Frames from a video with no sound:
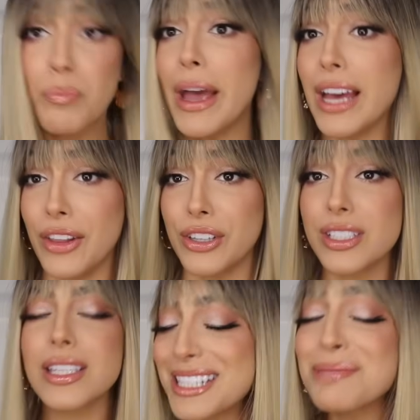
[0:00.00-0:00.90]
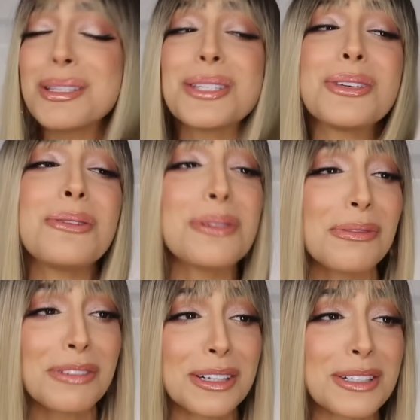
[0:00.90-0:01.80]
by others. That's Miss
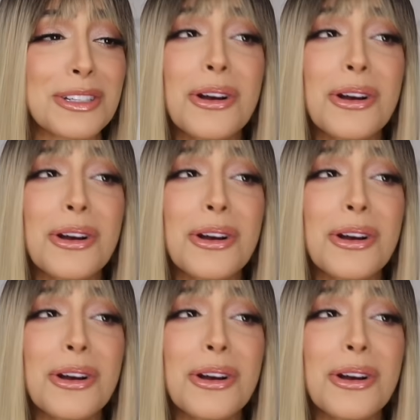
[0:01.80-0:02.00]
Universe.